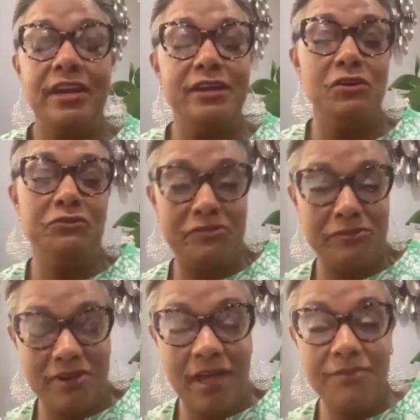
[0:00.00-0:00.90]
I know
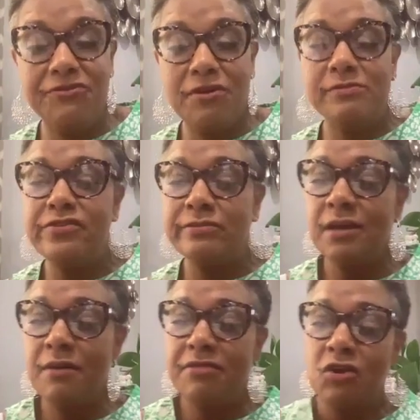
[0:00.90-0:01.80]
from
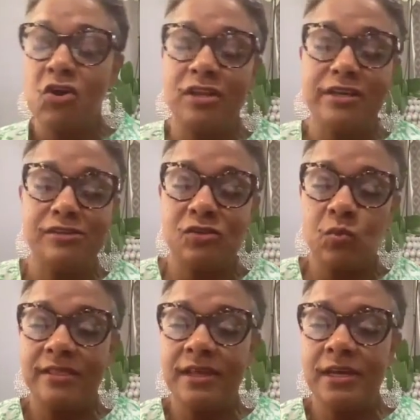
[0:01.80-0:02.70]
some other colleagues as
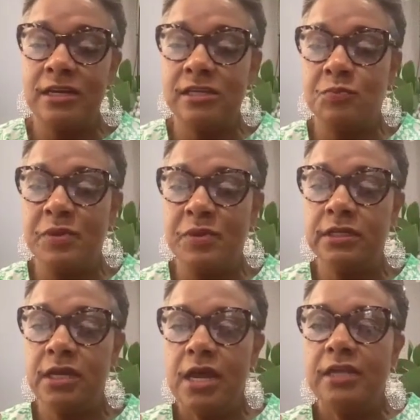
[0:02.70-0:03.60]
well, that it has
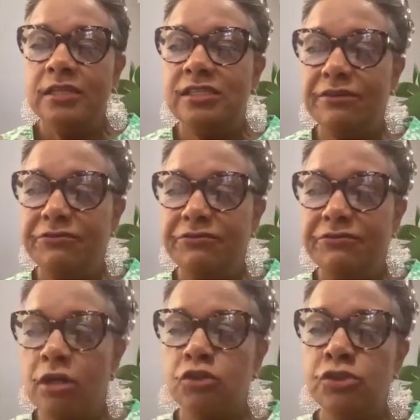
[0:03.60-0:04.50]
been
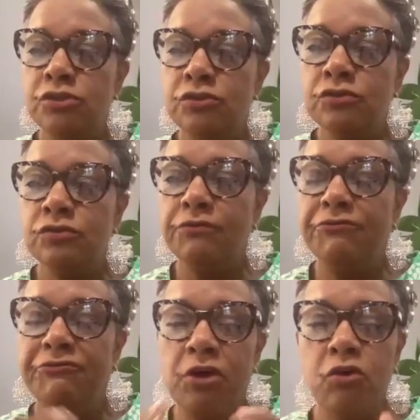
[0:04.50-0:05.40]
difficult to
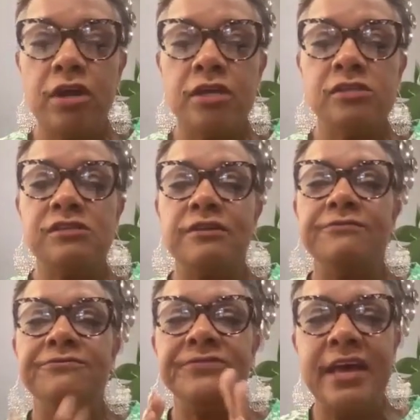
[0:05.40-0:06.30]
focus,
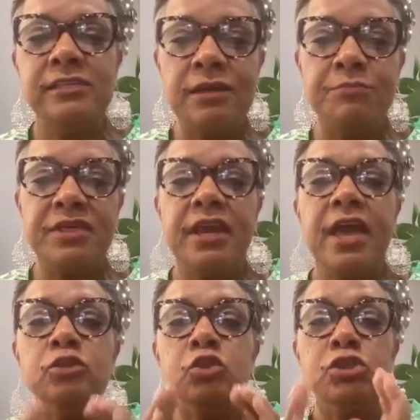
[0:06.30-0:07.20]
find something
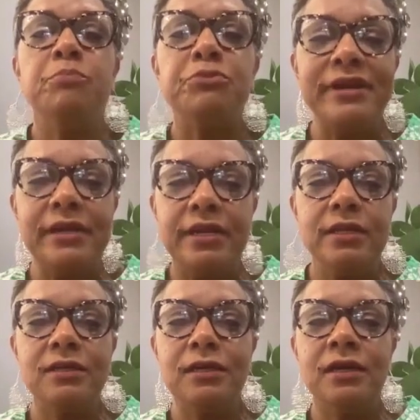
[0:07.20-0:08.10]
and jump right
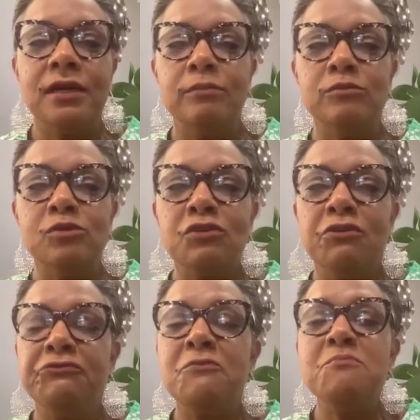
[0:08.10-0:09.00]
in.
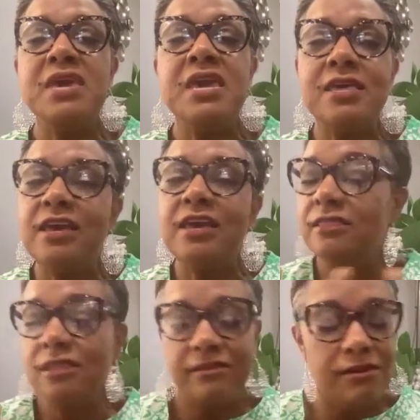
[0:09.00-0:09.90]
So for me,
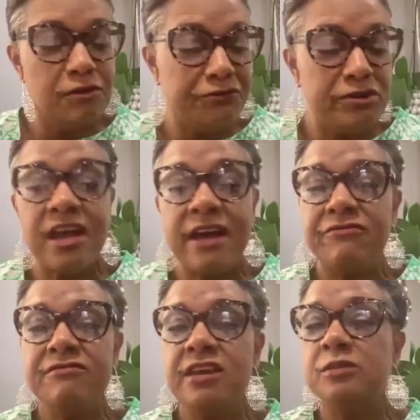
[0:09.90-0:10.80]
first
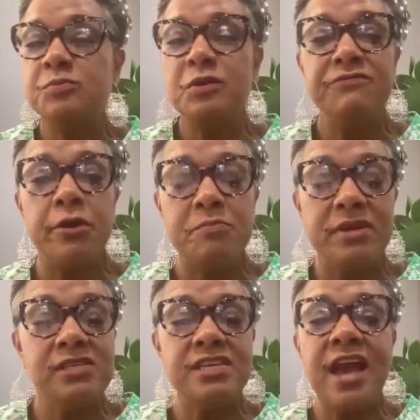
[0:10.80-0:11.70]
half of the year has been very
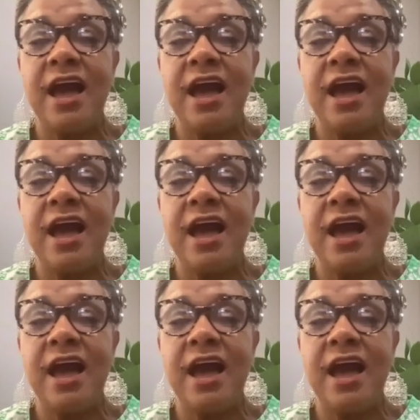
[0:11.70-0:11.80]
busy.